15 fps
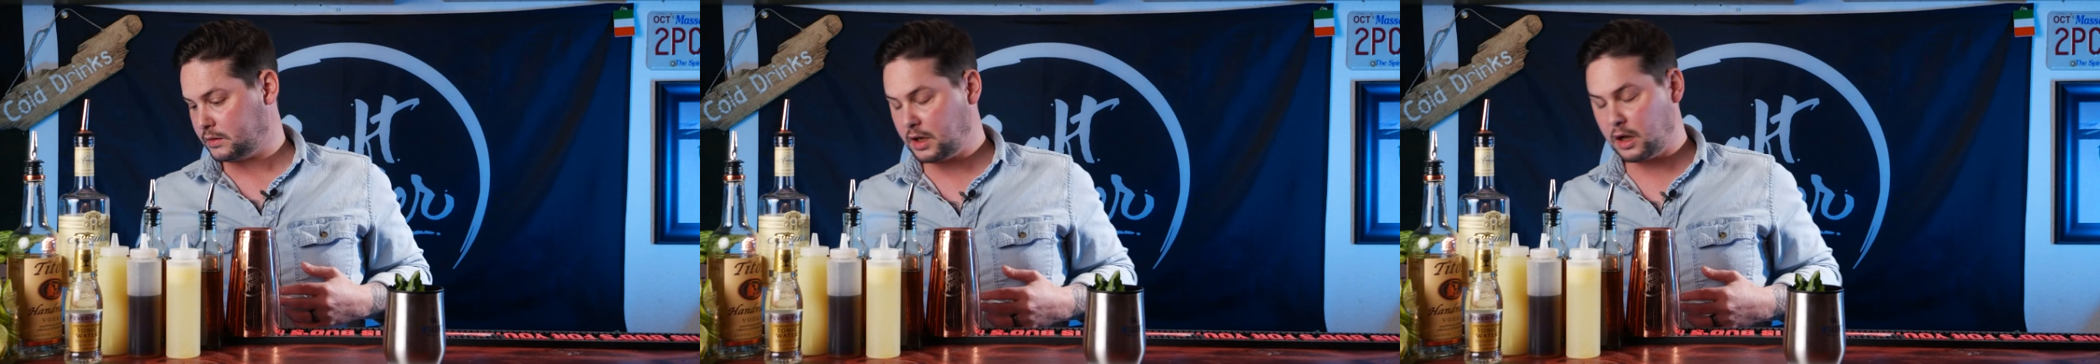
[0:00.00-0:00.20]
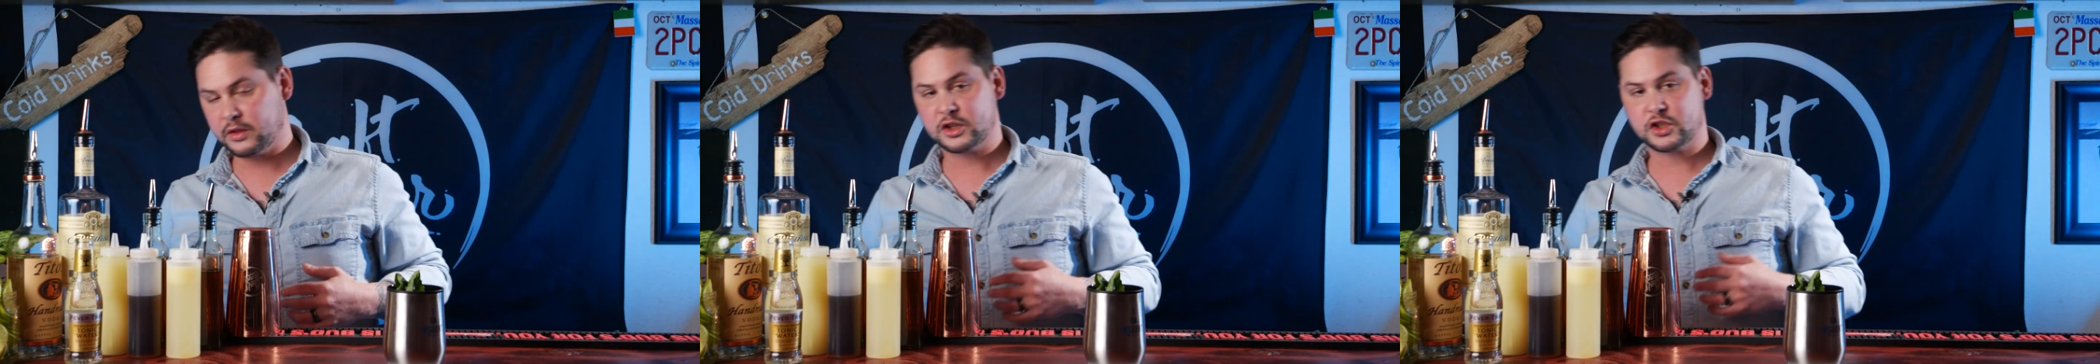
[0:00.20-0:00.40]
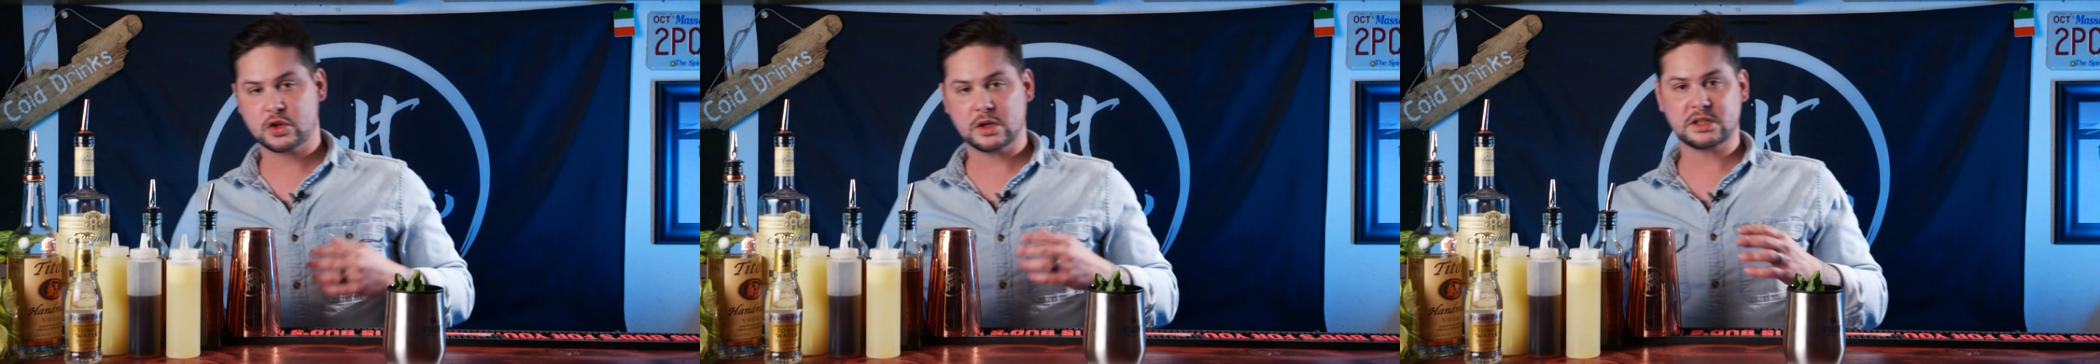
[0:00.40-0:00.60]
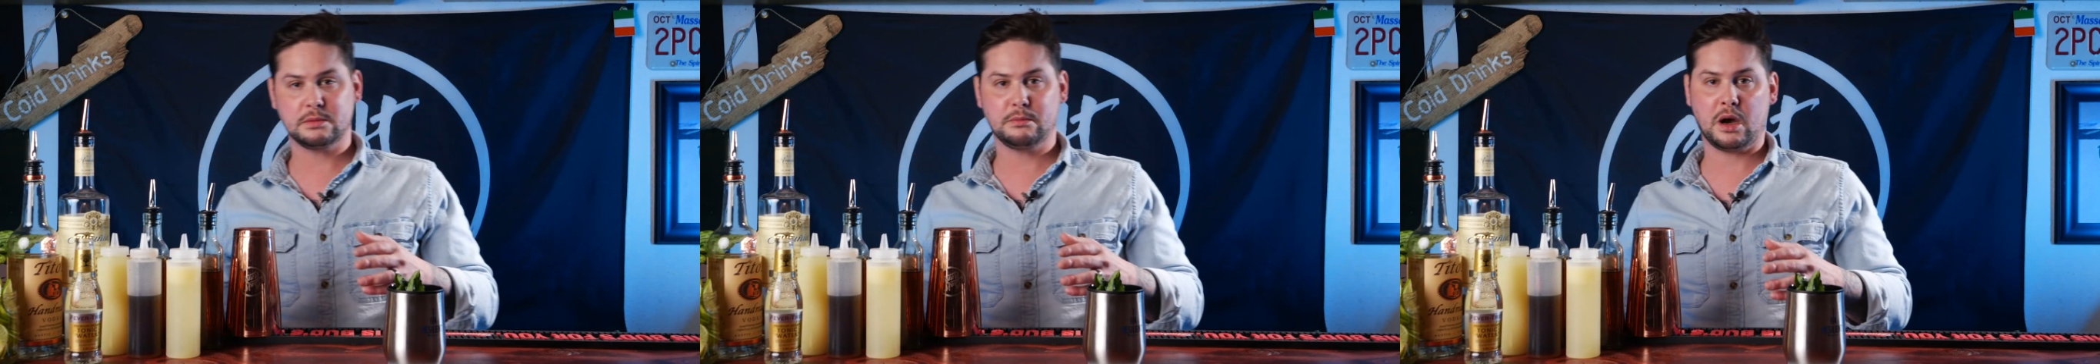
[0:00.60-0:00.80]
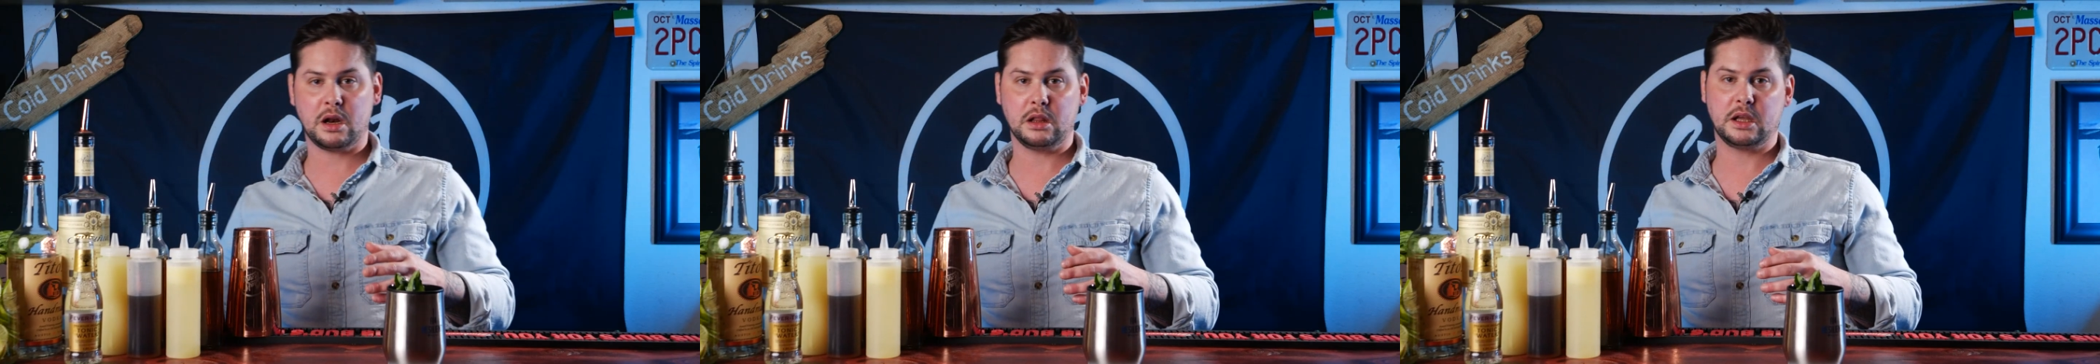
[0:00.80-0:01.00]
Now the trick to
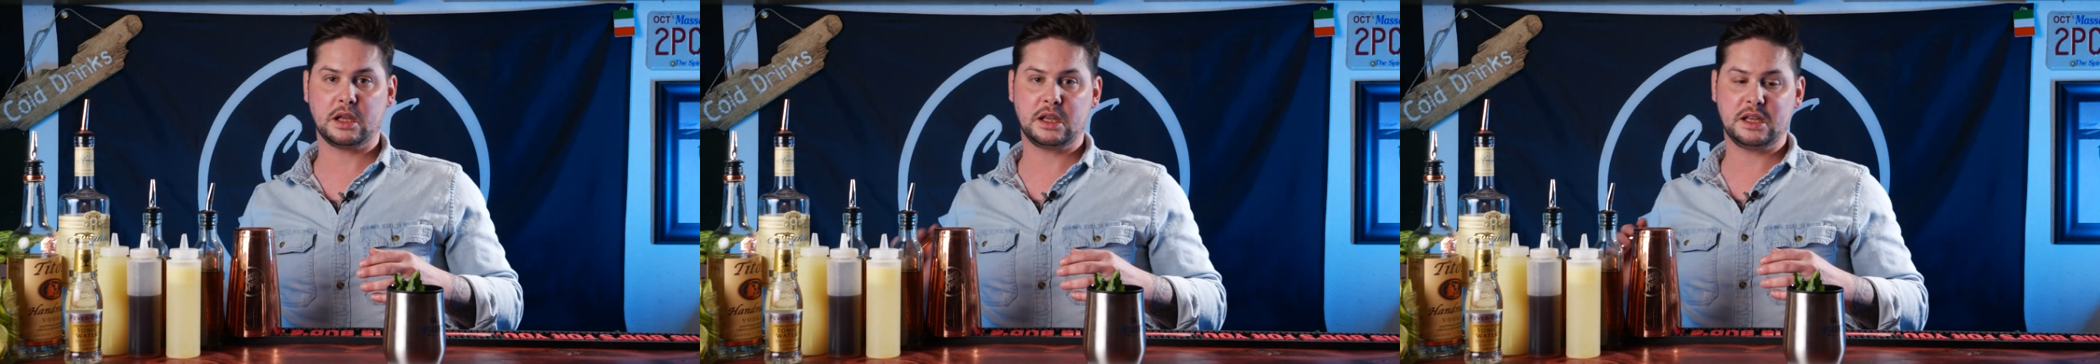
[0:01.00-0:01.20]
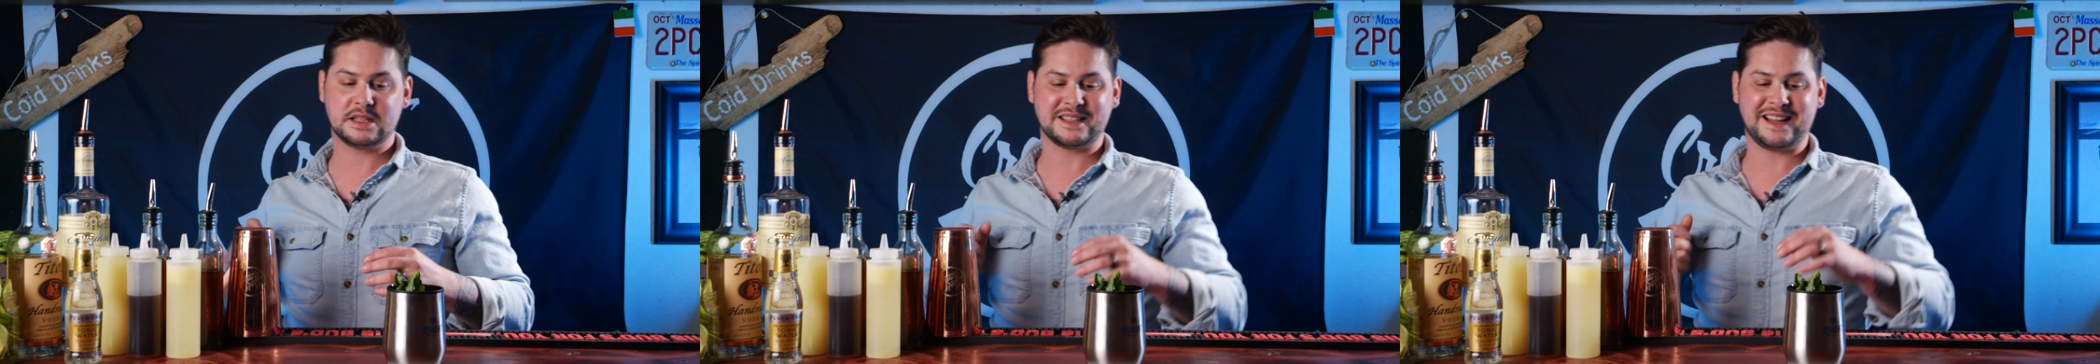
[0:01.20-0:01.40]
muddling is